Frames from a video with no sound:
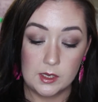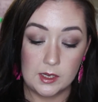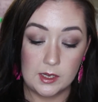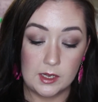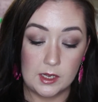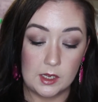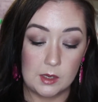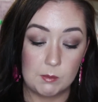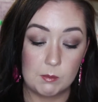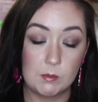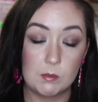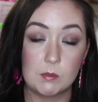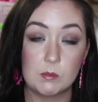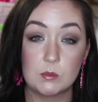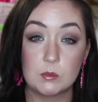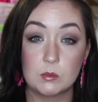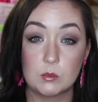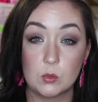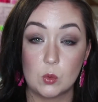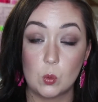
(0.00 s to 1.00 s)

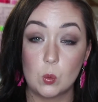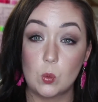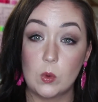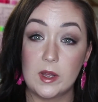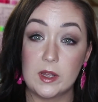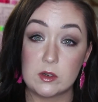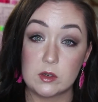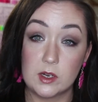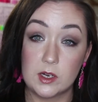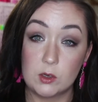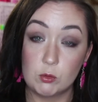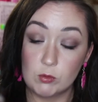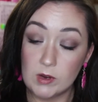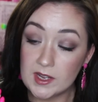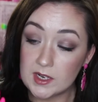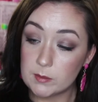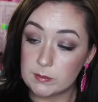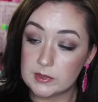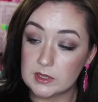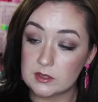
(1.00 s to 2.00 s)
when I
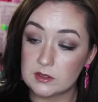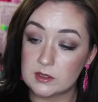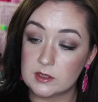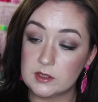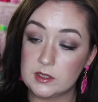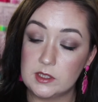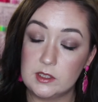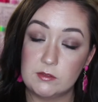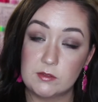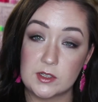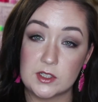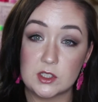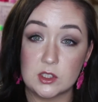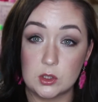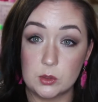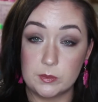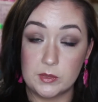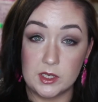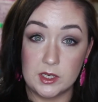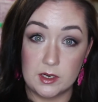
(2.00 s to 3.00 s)
read about the
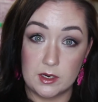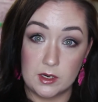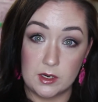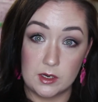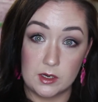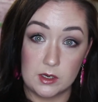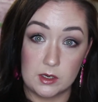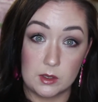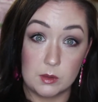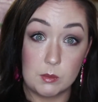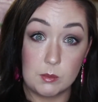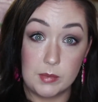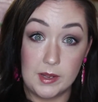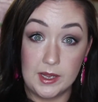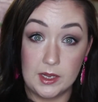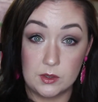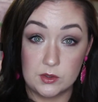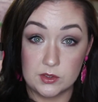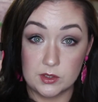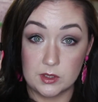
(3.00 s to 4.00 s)
Vitalumiere
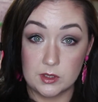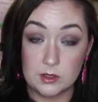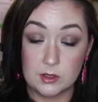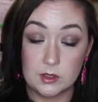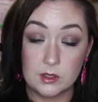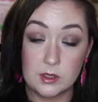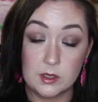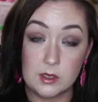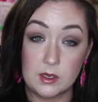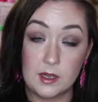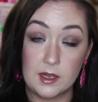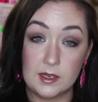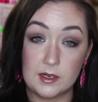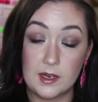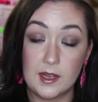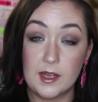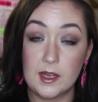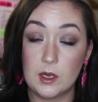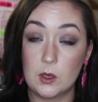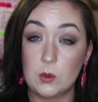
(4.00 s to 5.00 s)
powder and
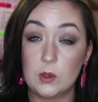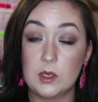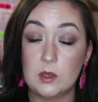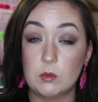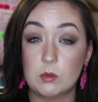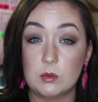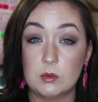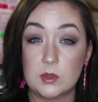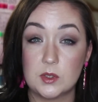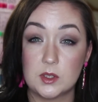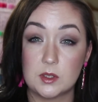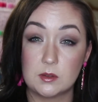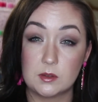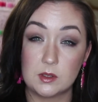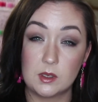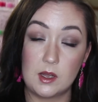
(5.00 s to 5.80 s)
how it was